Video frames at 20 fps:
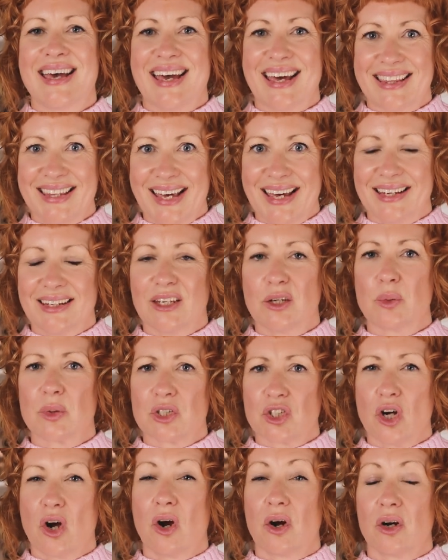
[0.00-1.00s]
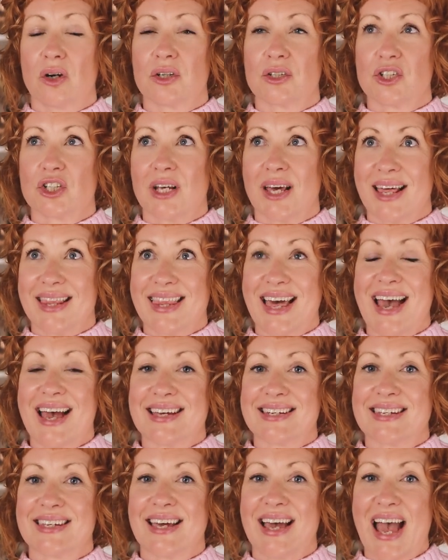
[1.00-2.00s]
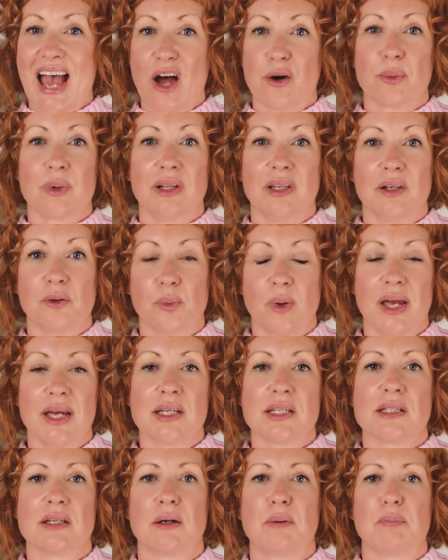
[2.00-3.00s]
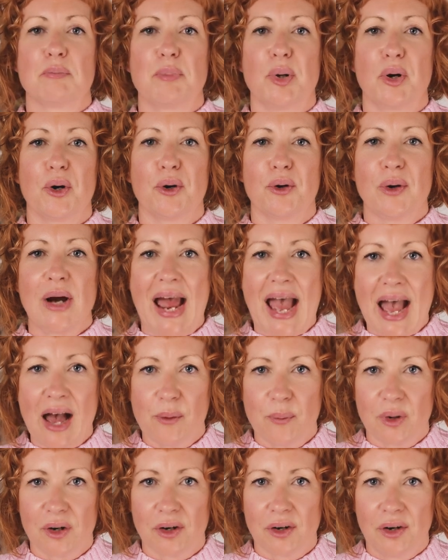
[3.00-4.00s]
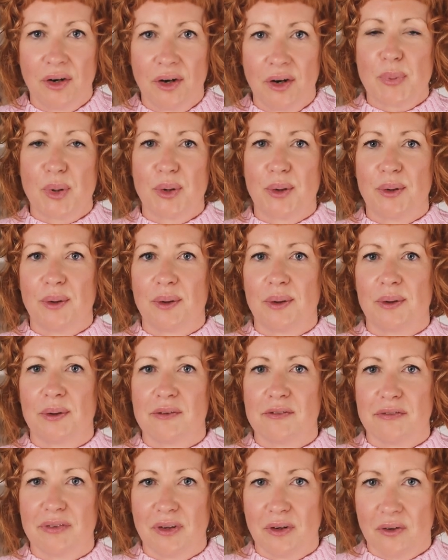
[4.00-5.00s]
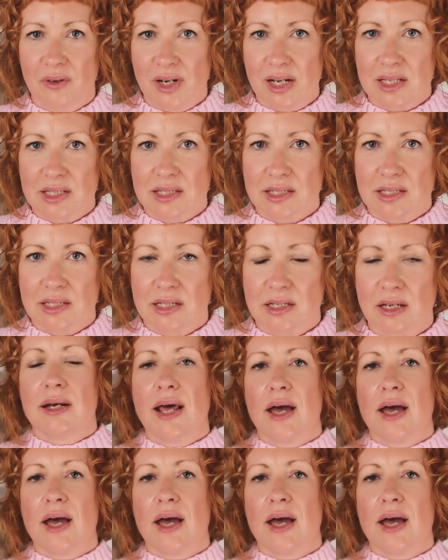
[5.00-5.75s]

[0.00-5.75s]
And then you would charge that hourly rate per hour per florist.